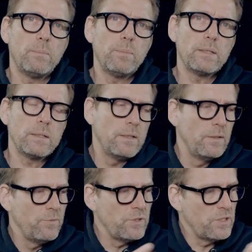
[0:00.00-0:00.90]
means that
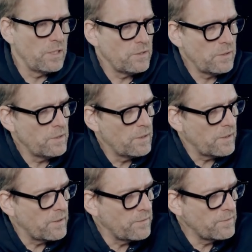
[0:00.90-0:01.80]
the machine
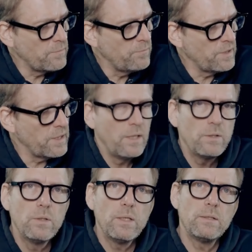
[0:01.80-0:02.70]
simply
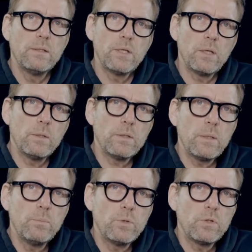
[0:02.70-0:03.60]
calculates the current
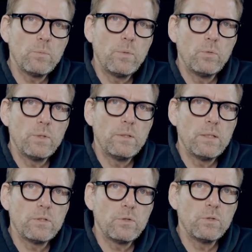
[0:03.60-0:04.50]
temperature between
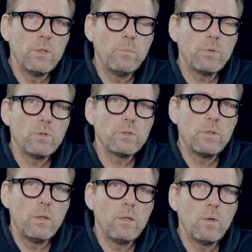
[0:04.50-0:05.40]
these 2 temperatures,
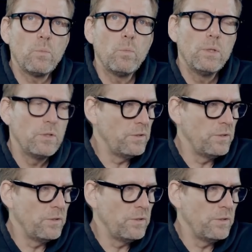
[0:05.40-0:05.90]
which